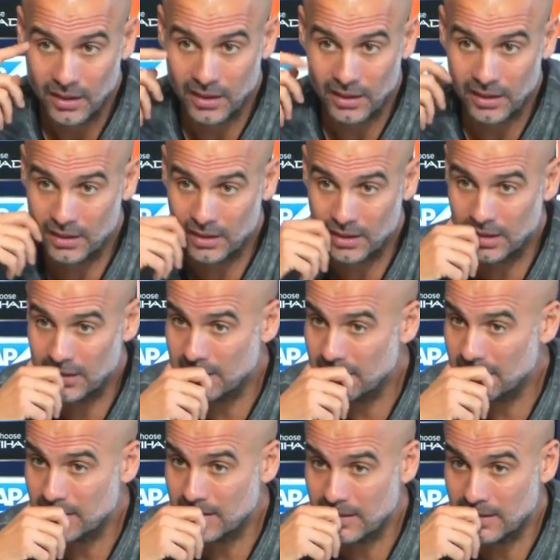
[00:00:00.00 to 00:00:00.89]

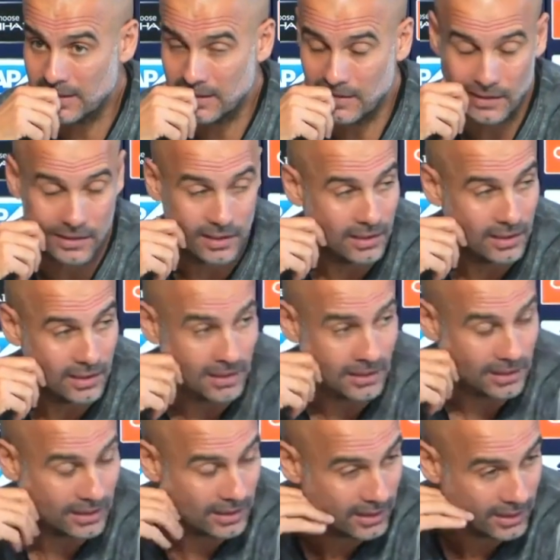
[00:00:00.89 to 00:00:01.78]
in
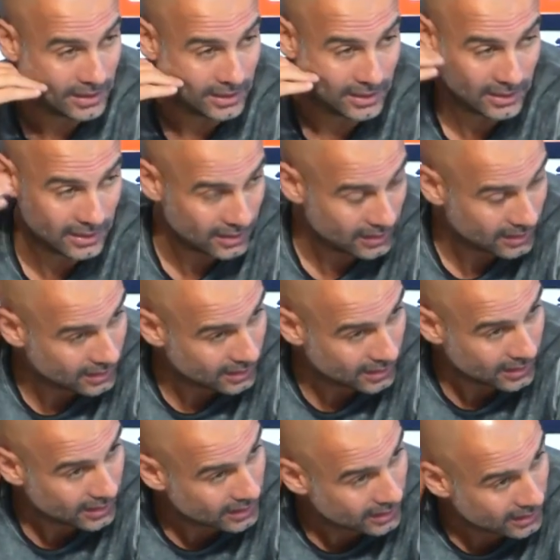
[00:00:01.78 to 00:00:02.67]

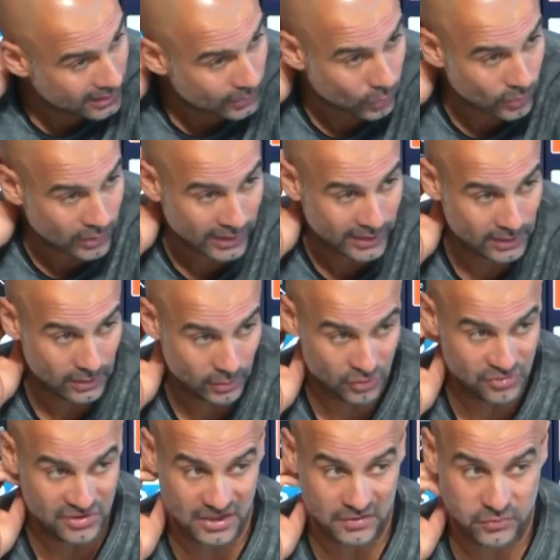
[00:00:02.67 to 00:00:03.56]
Ukraine,
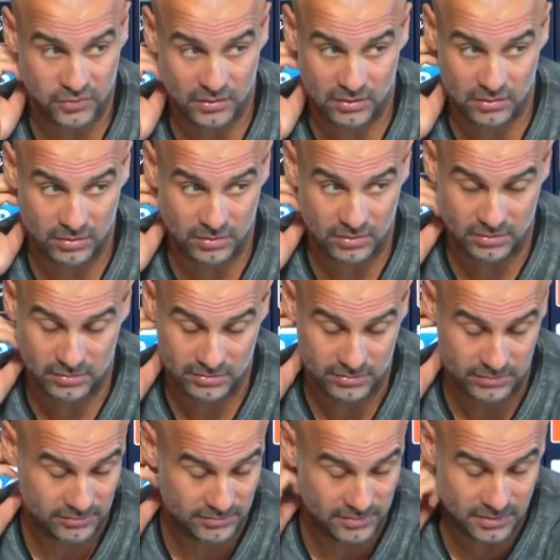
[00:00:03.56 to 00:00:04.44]
not just for the goal,
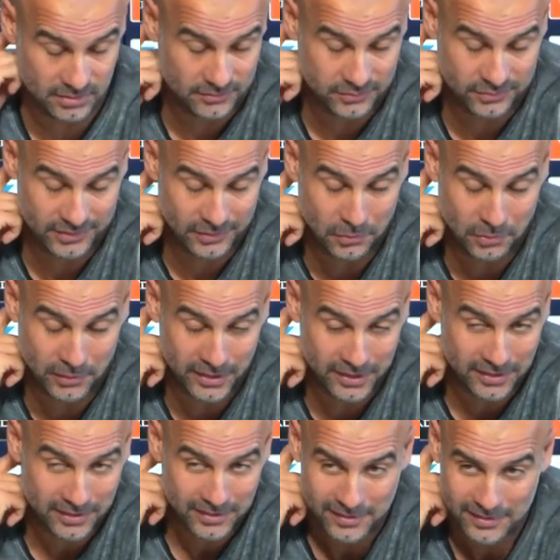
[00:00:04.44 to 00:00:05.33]
not for the
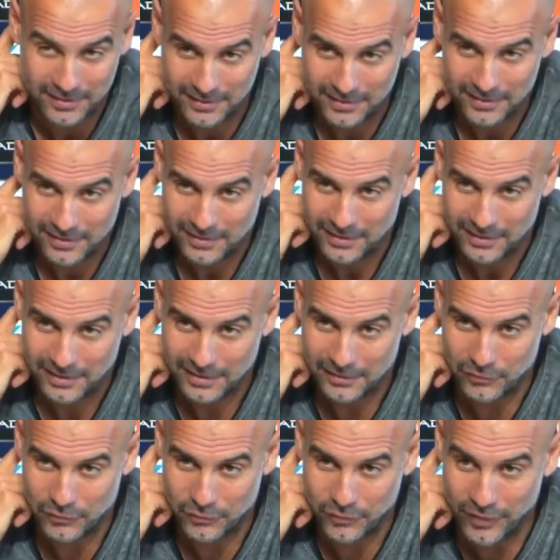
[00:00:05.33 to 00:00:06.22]
way
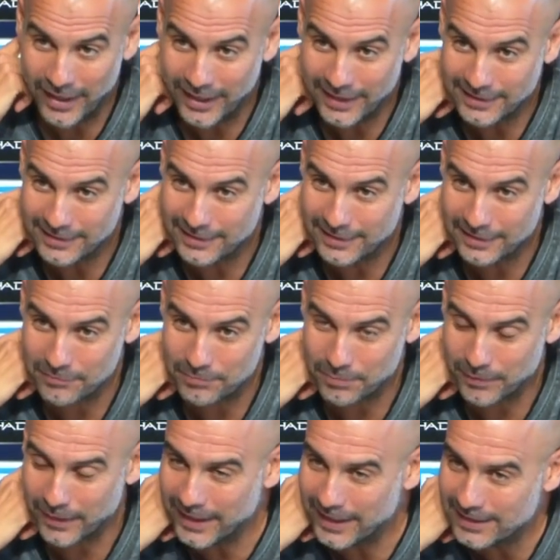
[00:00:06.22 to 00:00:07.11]
he fight, he
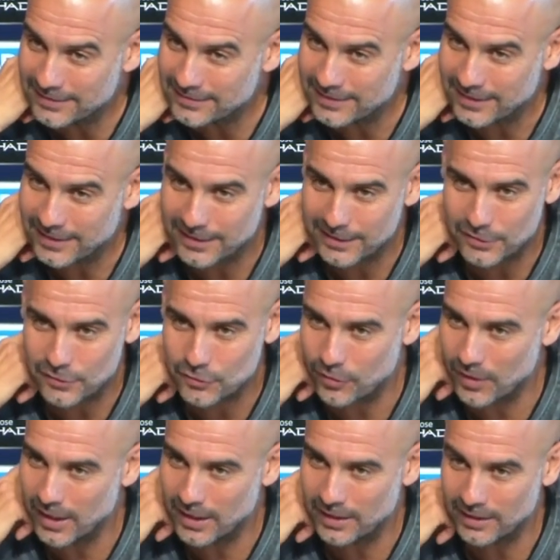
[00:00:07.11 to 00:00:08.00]
plays, and he
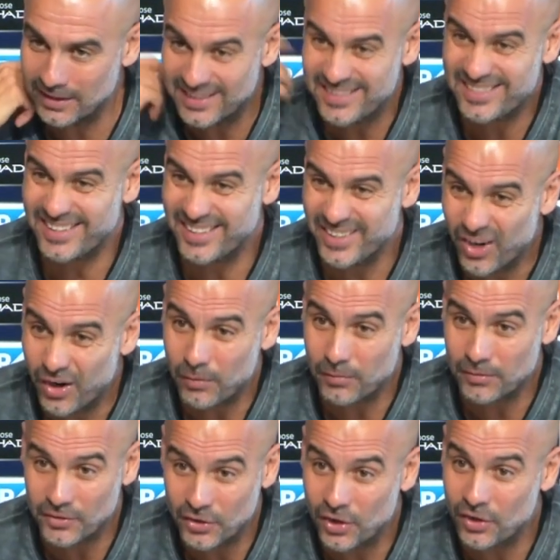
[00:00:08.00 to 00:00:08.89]
try. And he's a
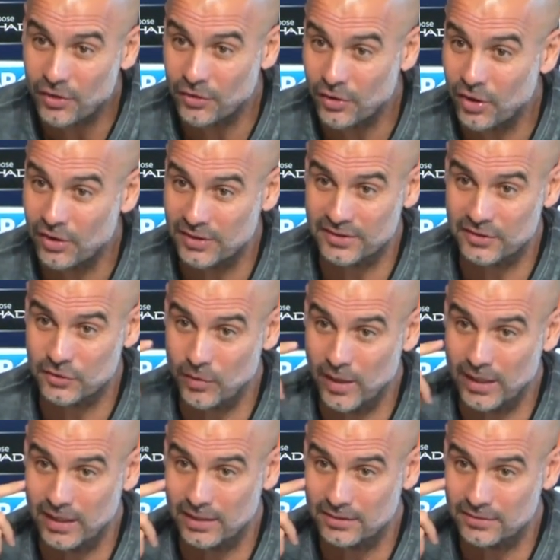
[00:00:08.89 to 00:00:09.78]
young
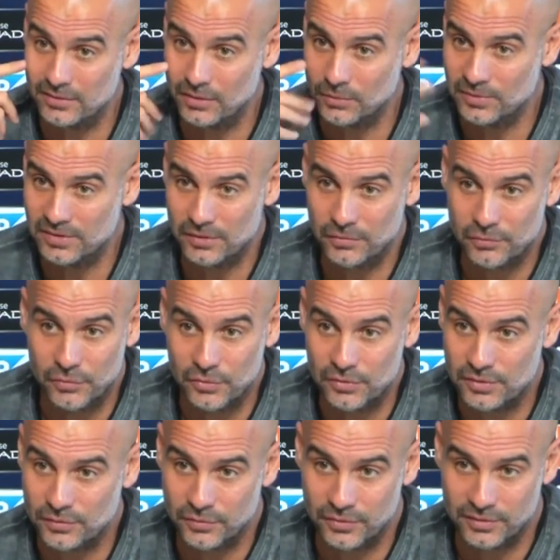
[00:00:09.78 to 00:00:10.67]
striker, so with the
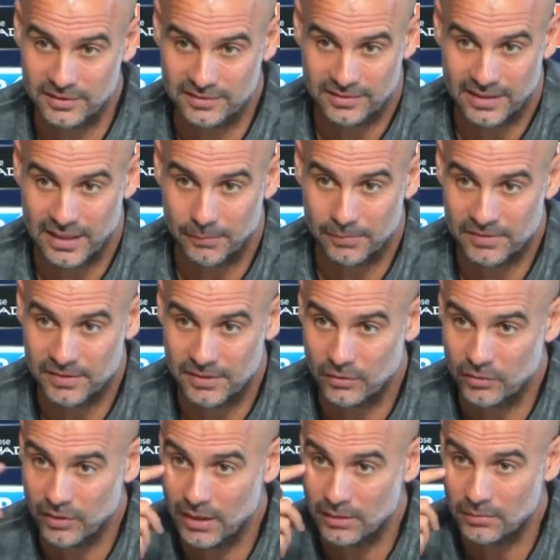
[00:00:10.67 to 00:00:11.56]
future for this club is
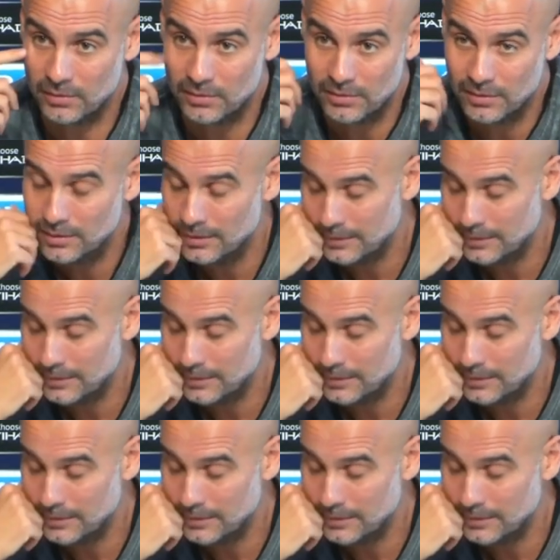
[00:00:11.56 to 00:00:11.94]
incredible.